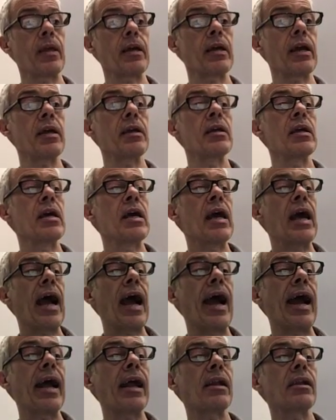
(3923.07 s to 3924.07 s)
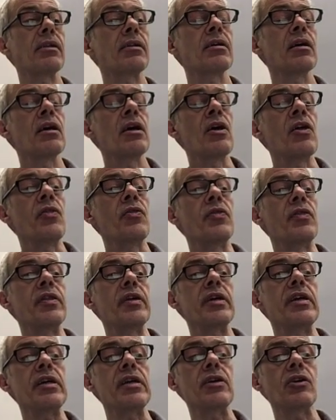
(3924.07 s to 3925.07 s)
Okay? And
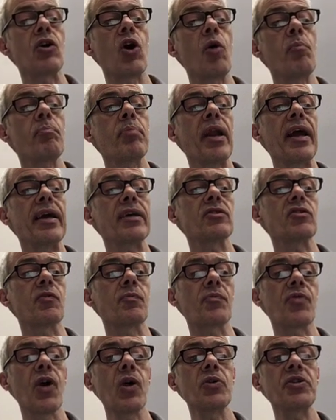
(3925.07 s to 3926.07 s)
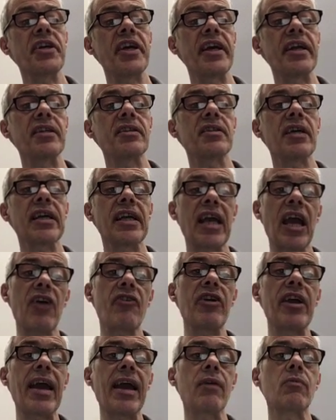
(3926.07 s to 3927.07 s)
the complex of proteins that
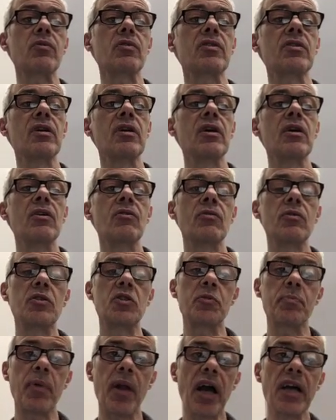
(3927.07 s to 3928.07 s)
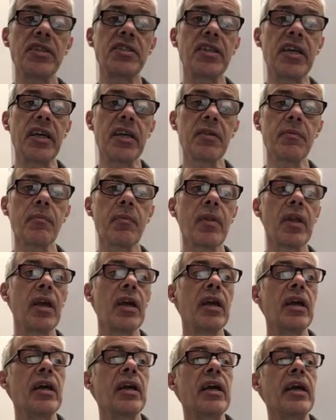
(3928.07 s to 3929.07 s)
carry out splicing
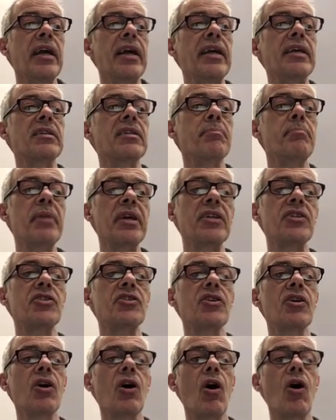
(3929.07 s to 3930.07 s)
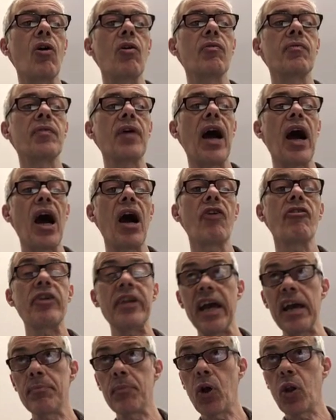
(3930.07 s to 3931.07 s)
is a mixture of
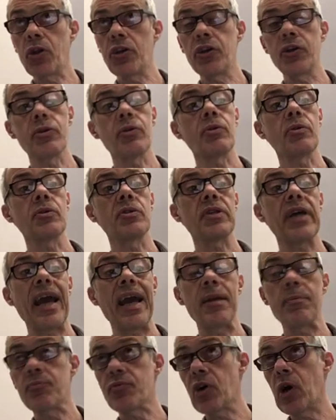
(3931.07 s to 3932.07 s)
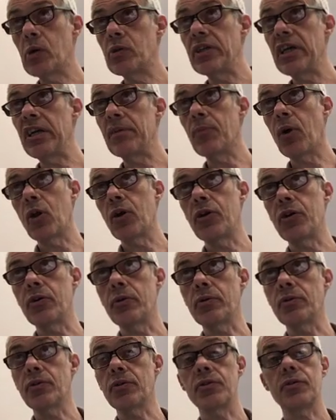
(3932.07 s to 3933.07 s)
RNA molecules and protein
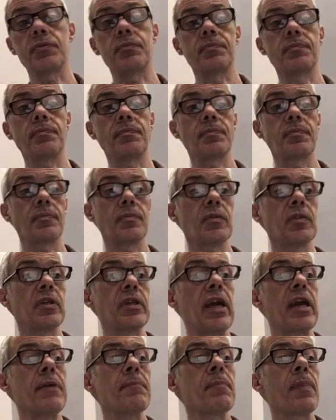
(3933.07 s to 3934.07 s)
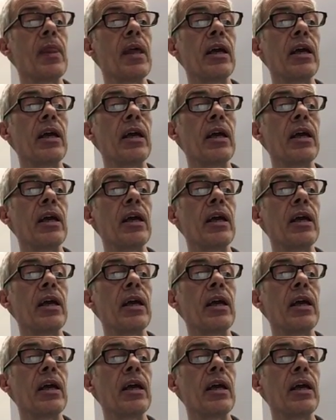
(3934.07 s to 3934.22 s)
molecules. Okay?